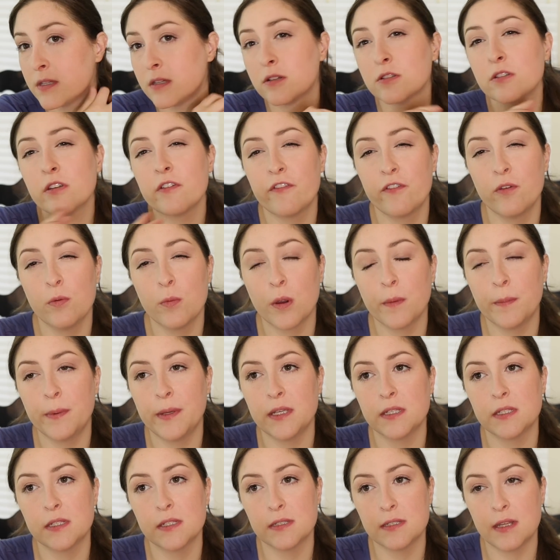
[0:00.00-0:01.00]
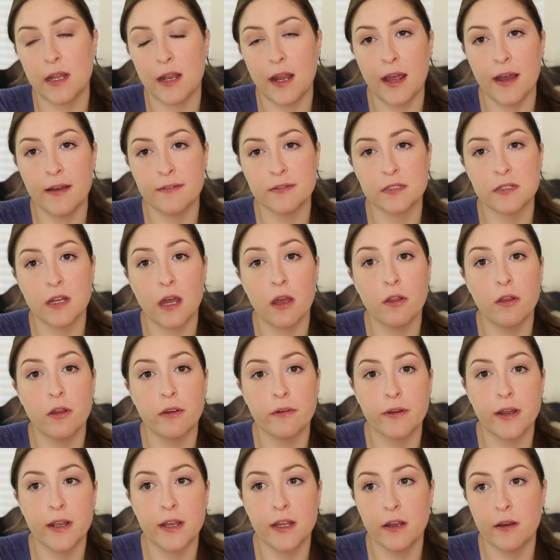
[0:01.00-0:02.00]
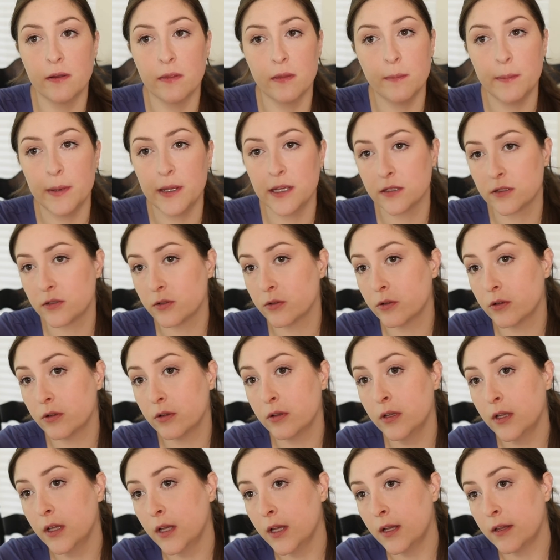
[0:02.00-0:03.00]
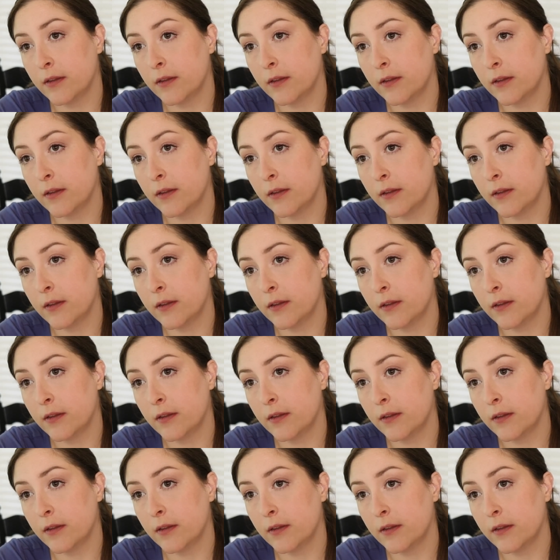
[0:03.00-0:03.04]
There's a few more pieces that I have styled already on the mantle